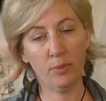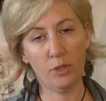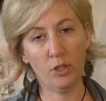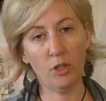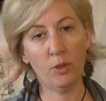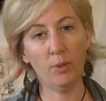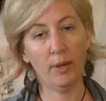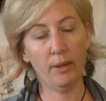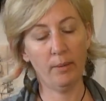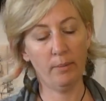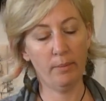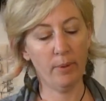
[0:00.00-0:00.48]

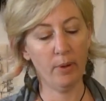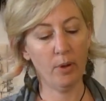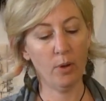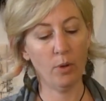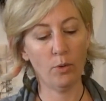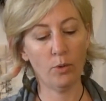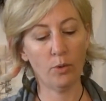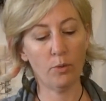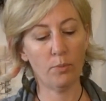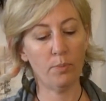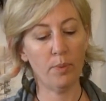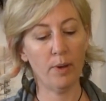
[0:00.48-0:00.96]
doing
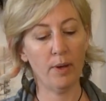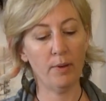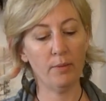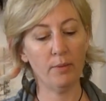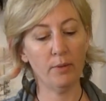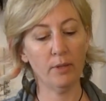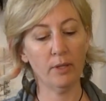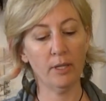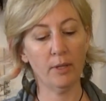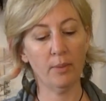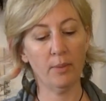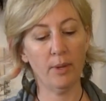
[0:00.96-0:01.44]
both, but
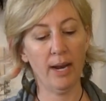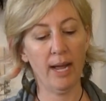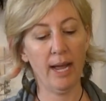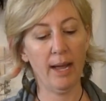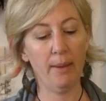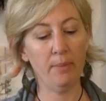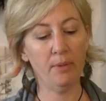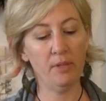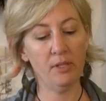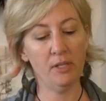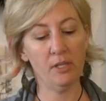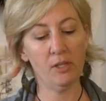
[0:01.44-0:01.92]
really what
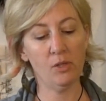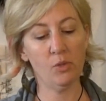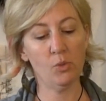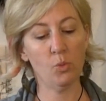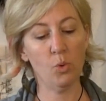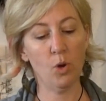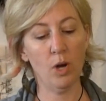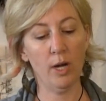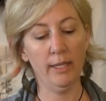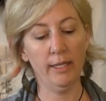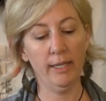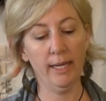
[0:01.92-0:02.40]
happens is
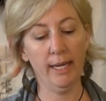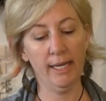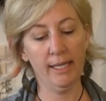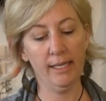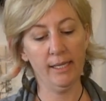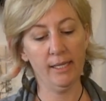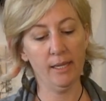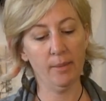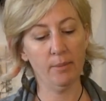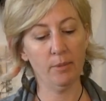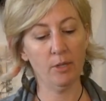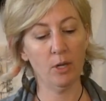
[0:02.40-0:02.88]
one
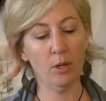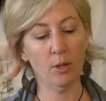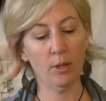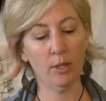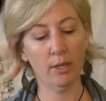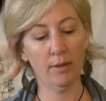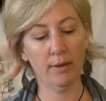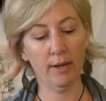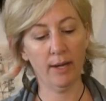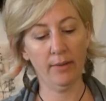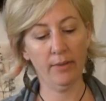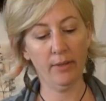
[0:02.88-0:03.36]
ends up
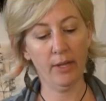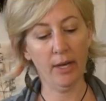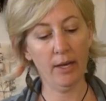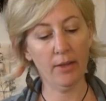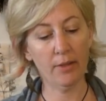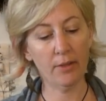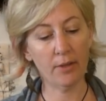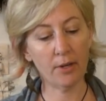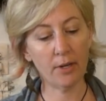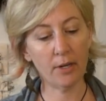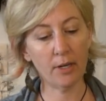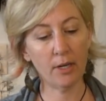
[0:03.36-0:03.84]
going around the
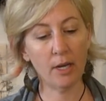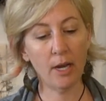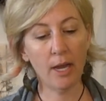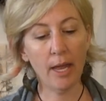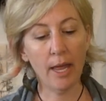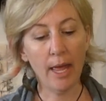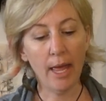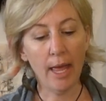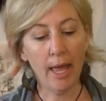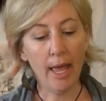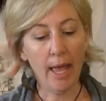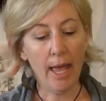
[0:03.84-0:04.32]
other,
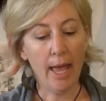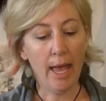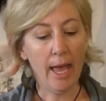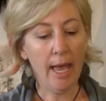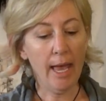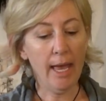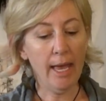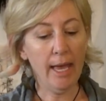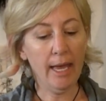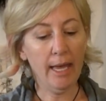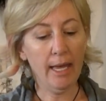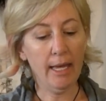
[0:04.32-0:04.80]

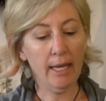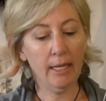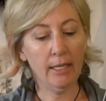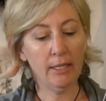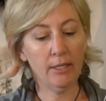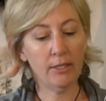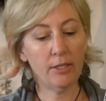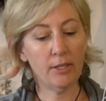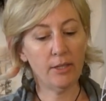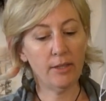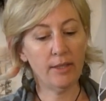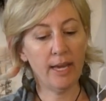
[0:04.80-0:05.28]

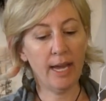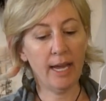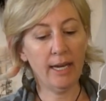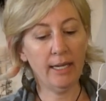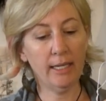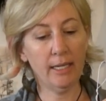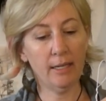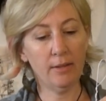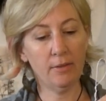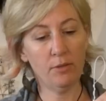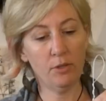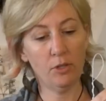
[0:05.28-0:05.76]
and
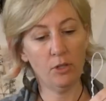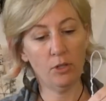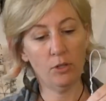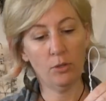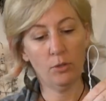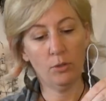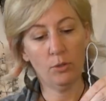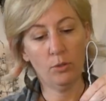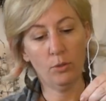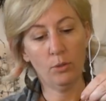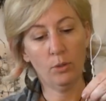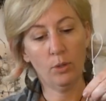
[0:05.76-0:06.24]
that gives
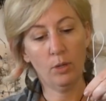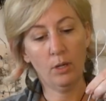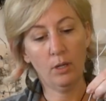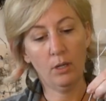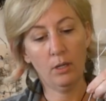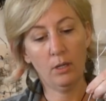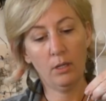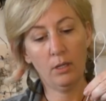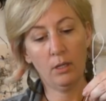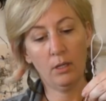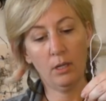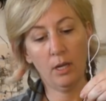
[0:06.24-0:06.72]
you
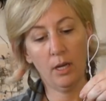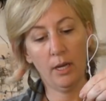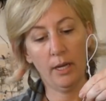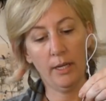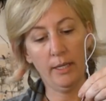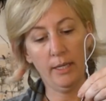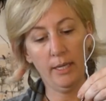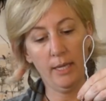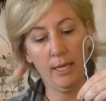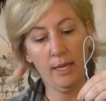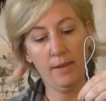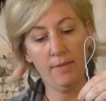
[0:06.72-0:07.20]

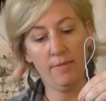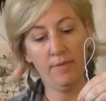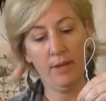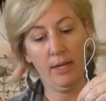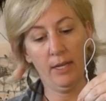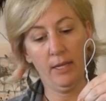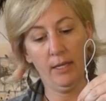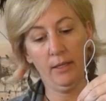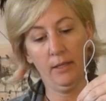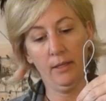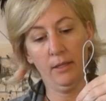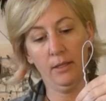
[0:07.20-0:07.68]

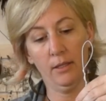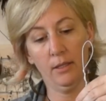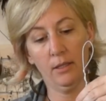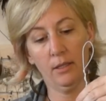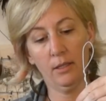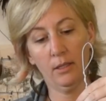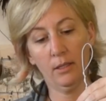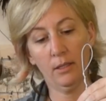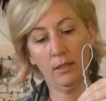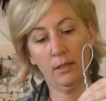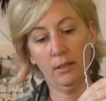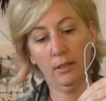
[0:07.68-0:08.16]
uneven
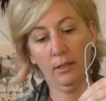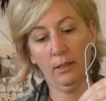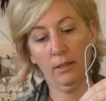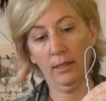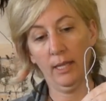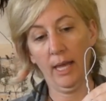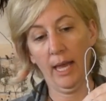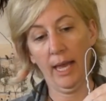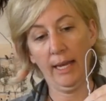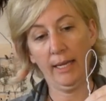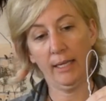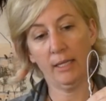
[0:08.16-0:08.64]

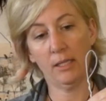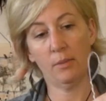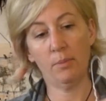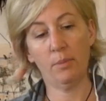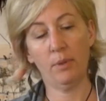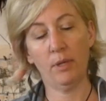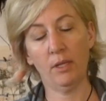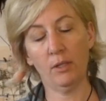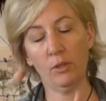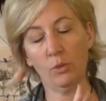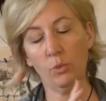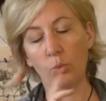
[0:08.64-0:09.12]
legs
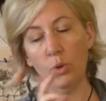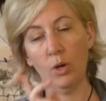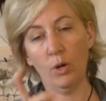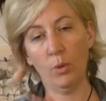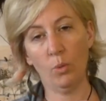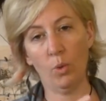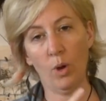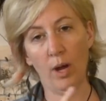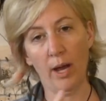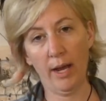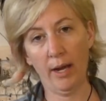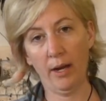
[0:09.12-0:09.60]
because
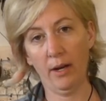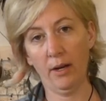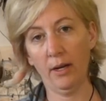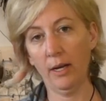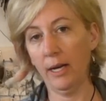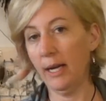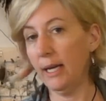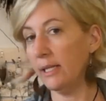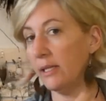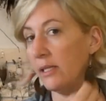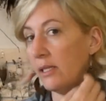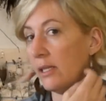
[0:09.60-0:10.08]
one wire
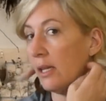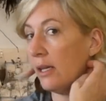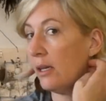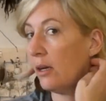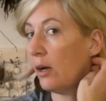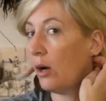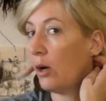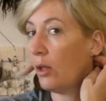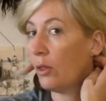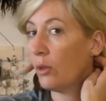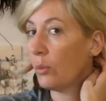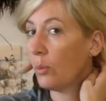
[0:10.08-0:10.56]
has done
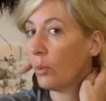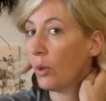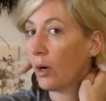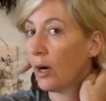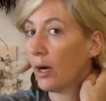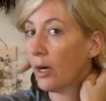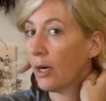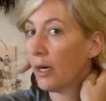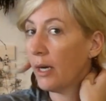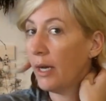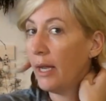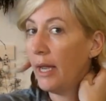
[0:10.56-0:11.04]
all the
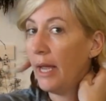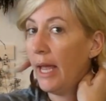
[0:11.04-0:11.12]
work.